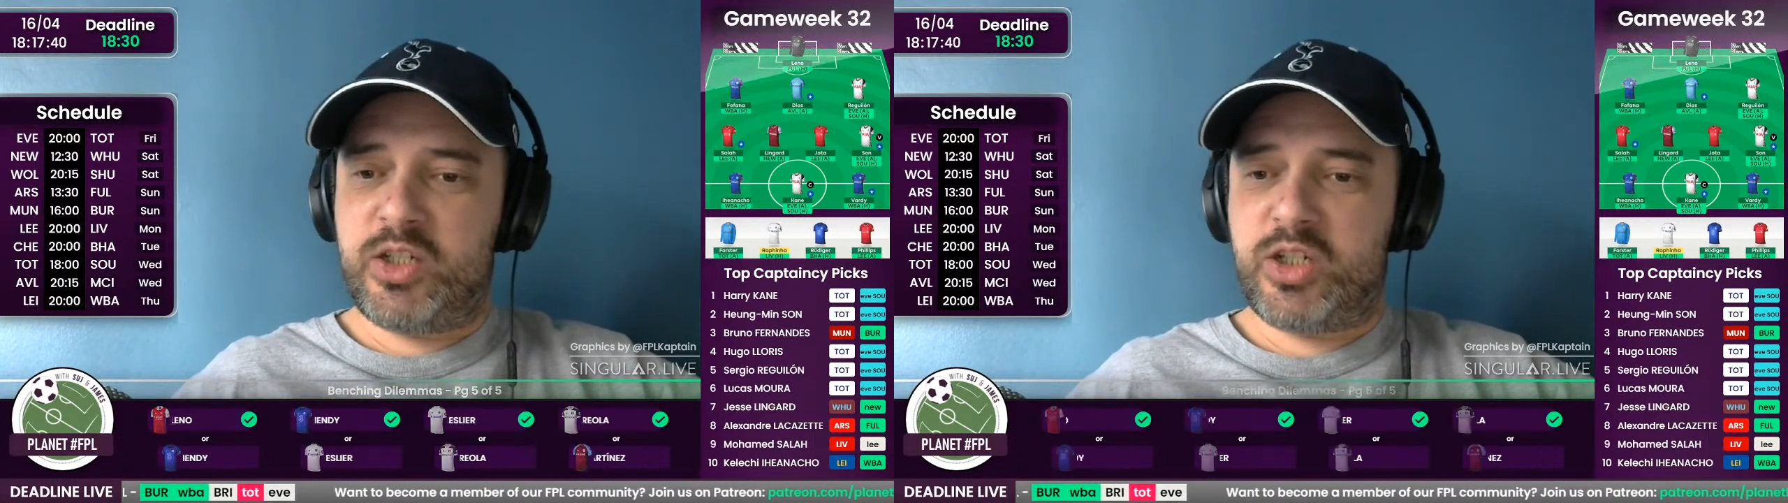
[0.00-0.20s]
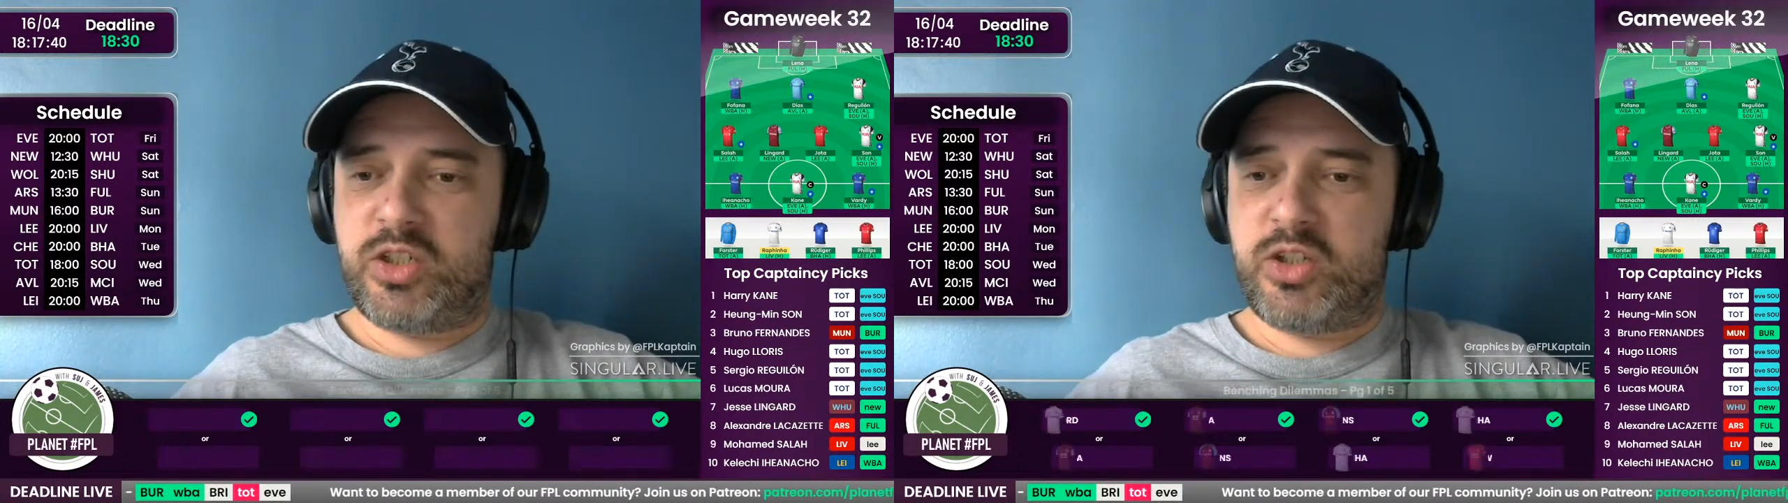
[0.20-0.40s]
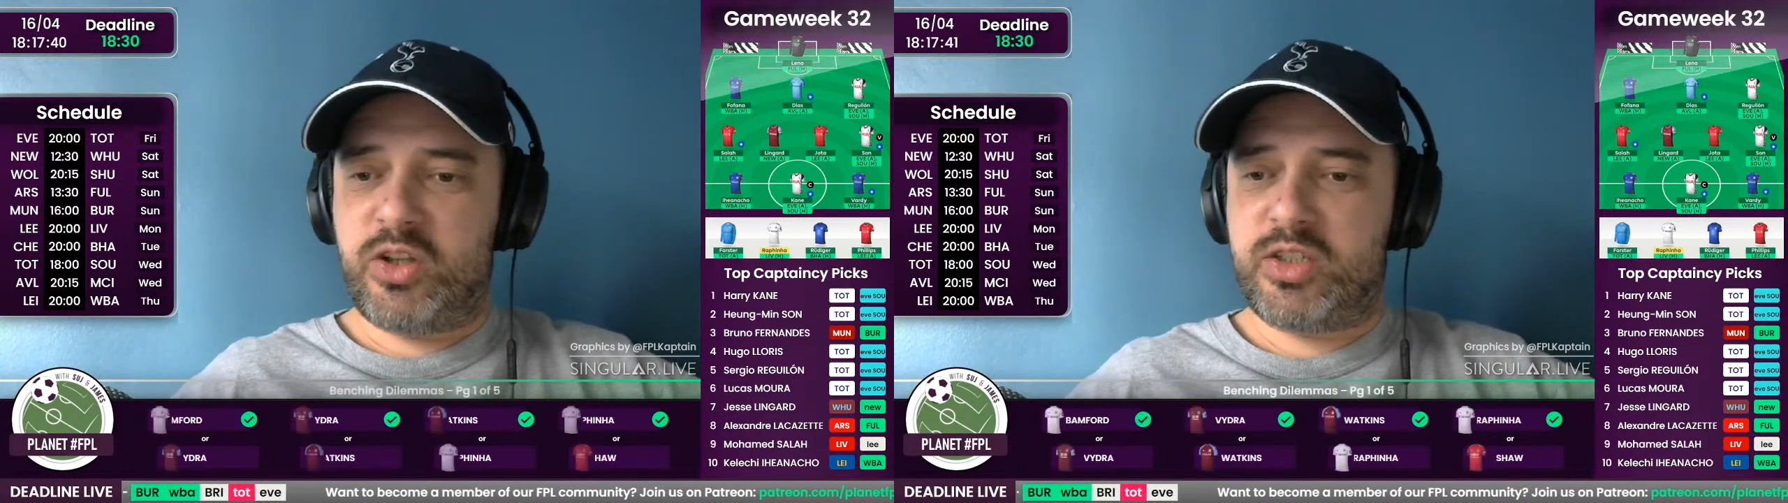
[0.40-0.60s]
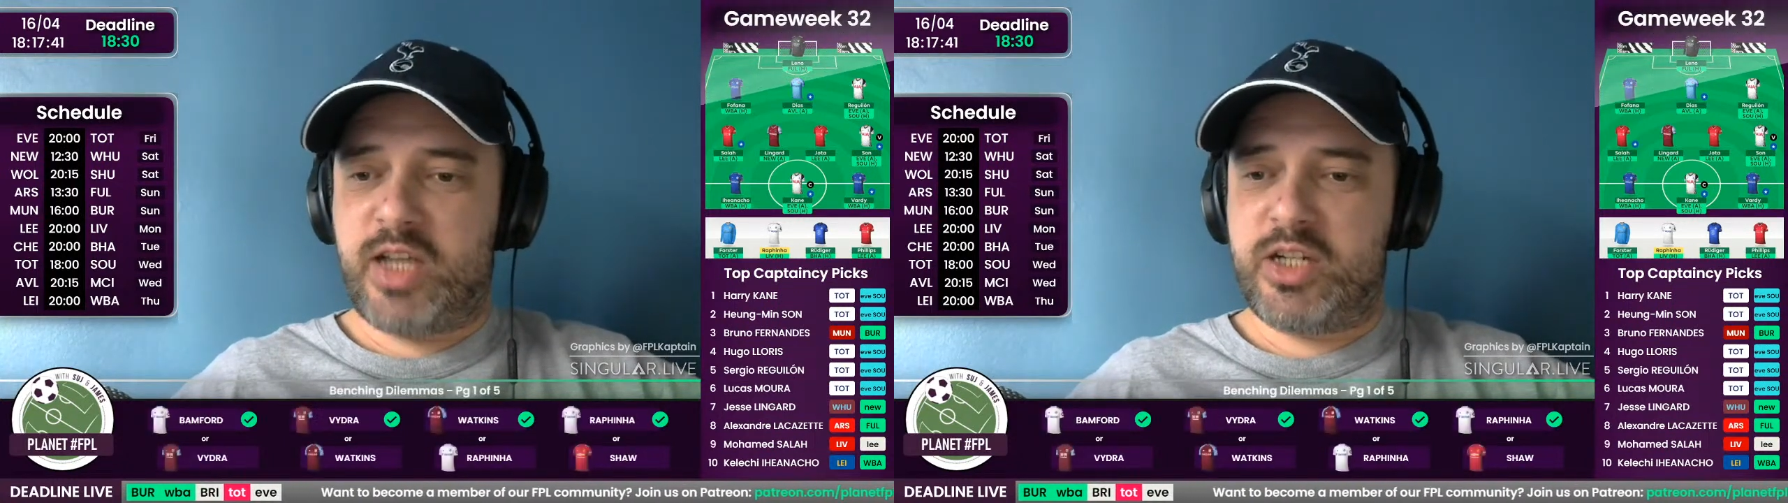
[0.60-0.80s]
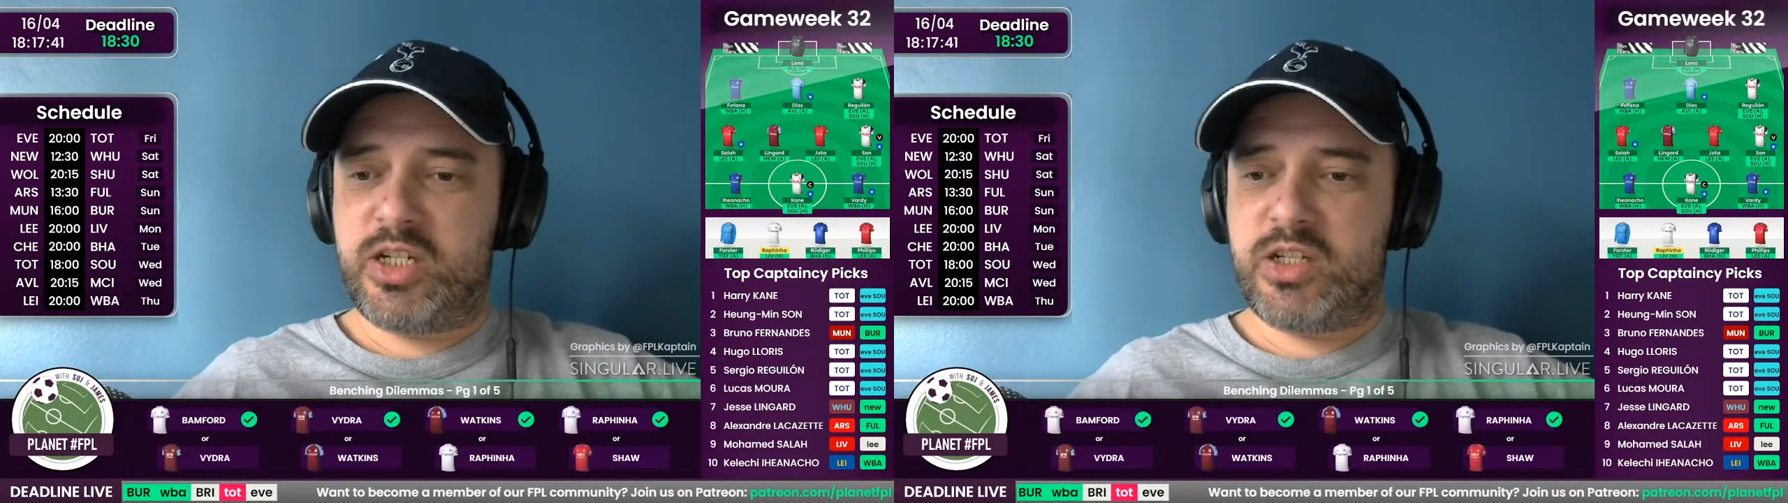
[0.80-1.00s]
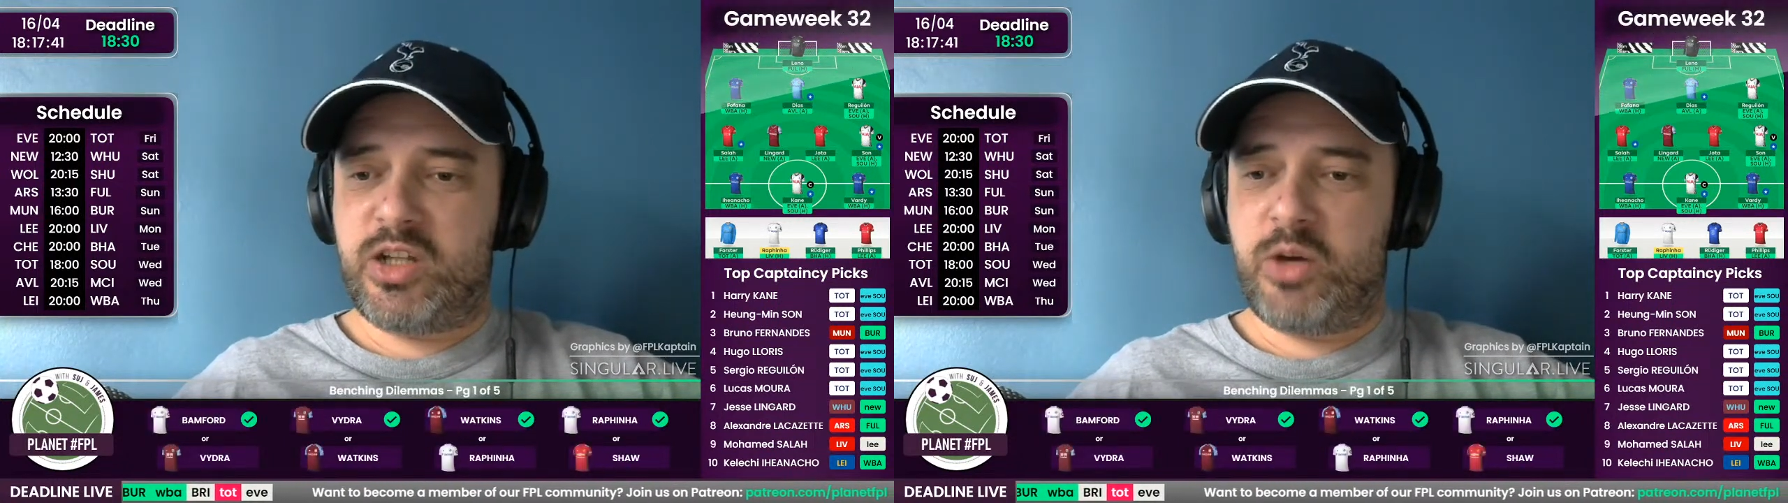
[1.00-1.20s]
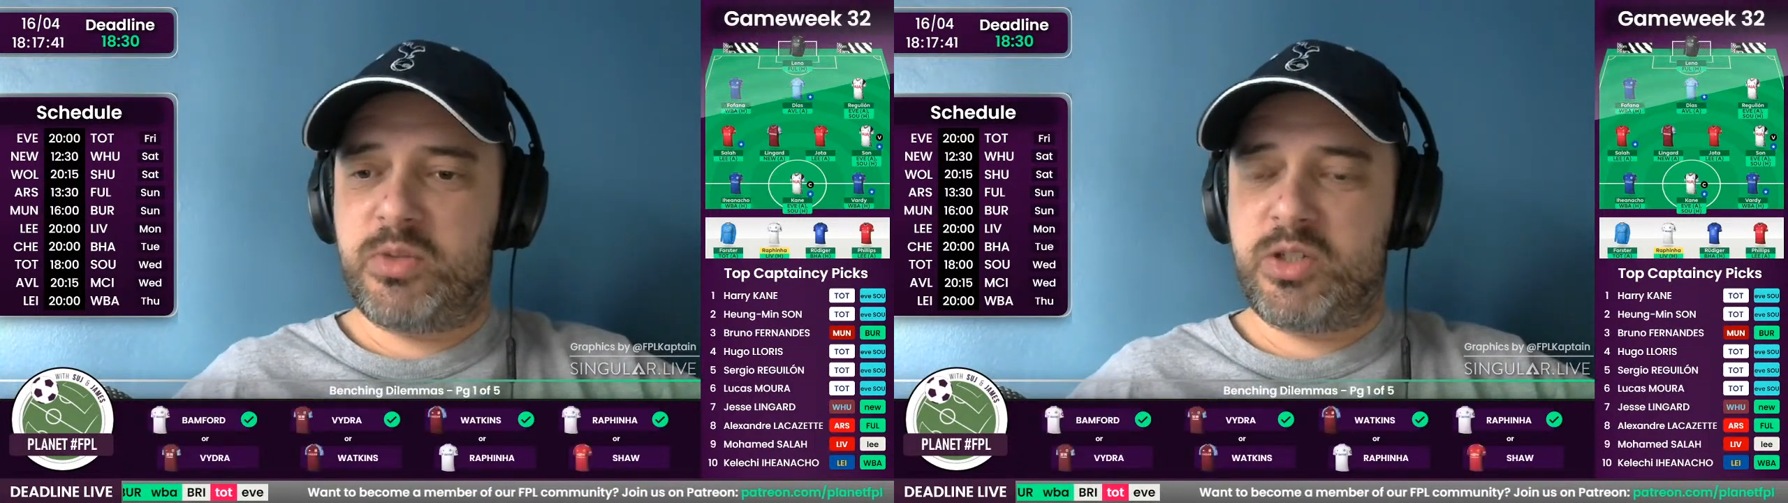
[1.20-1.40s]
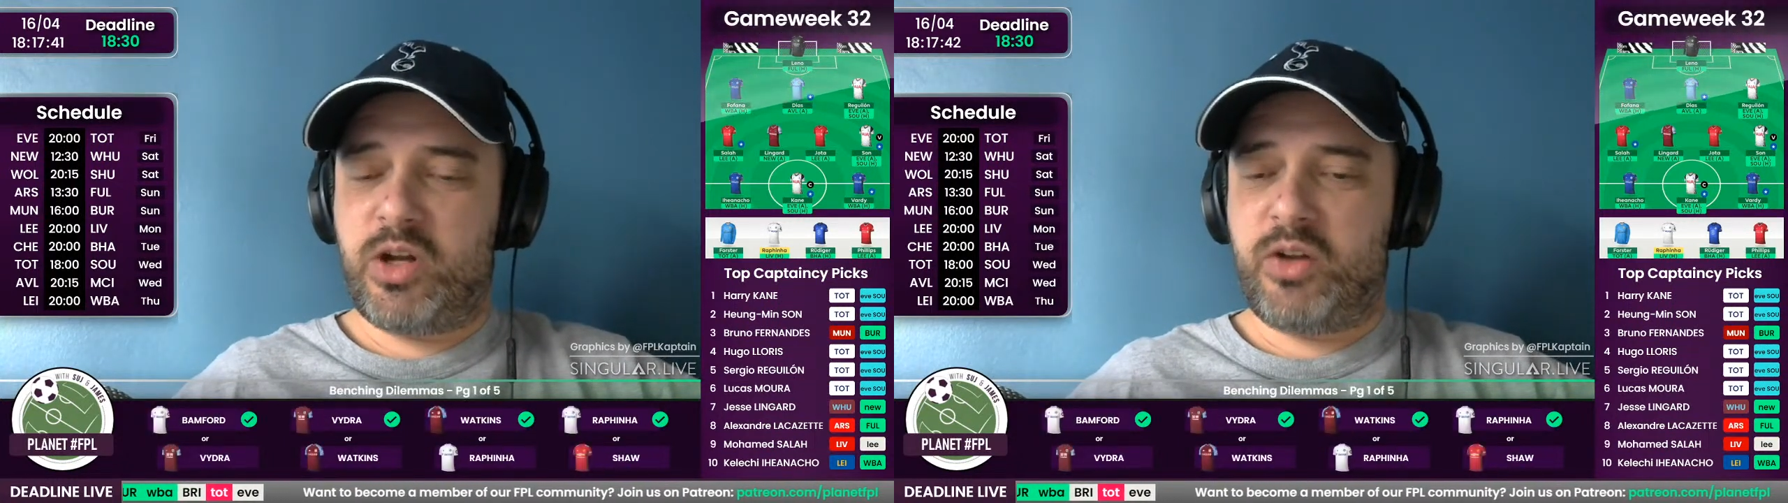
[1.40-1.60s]
should I start Sanchez and hope
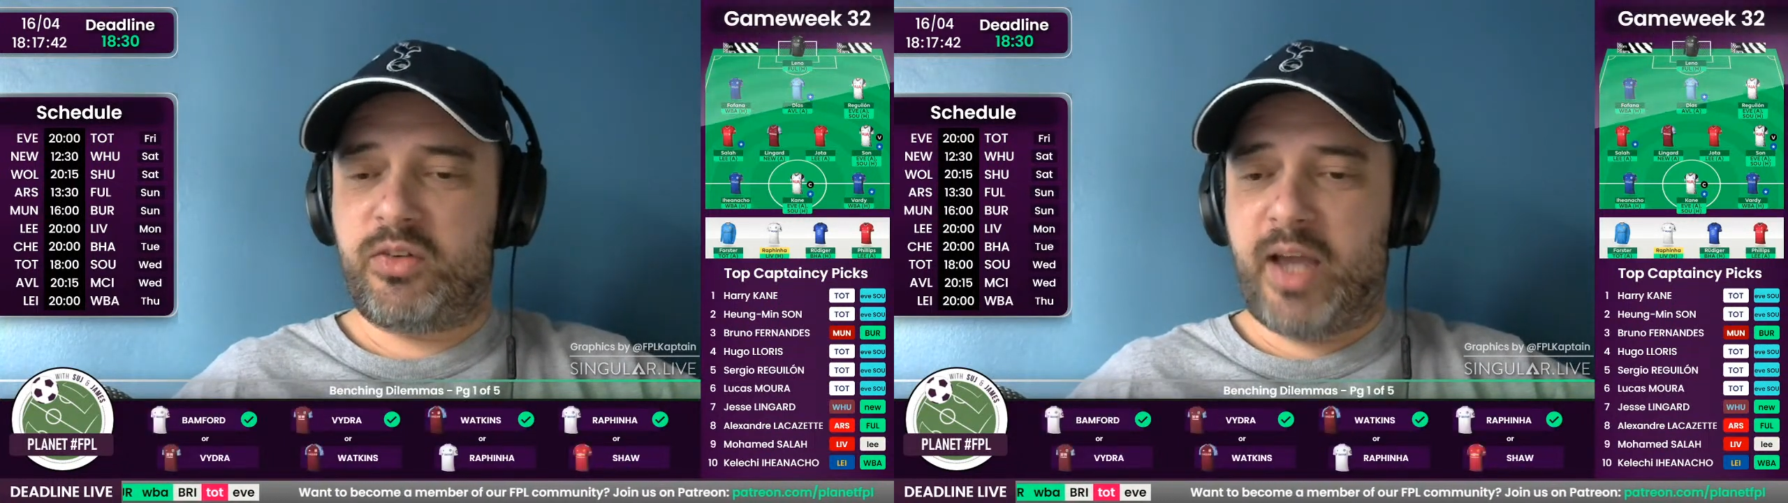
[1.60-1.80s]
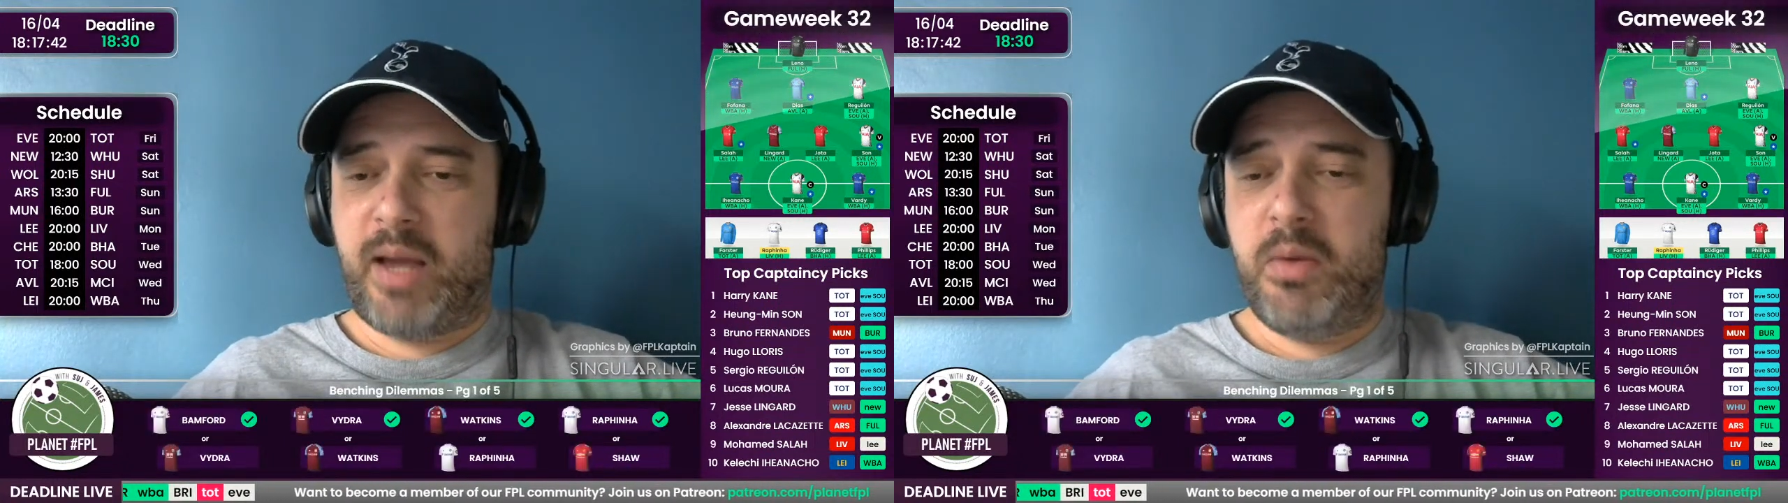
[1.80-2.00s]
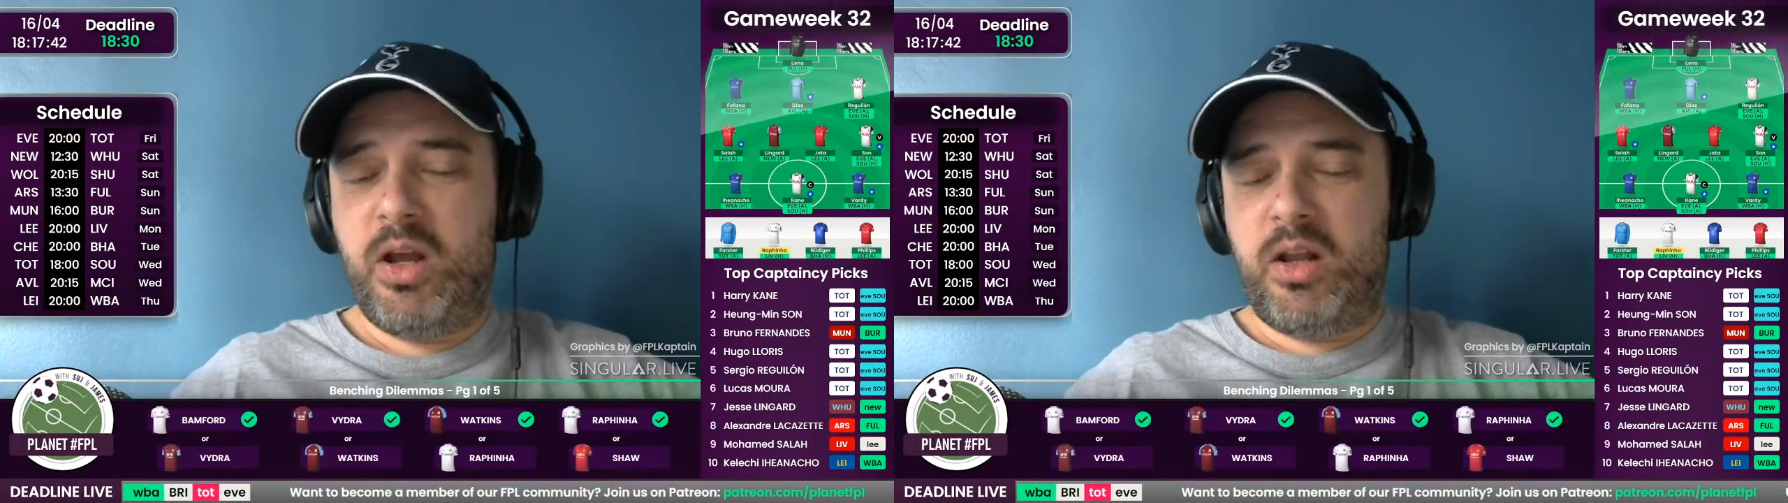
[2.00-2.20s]
he starts the game?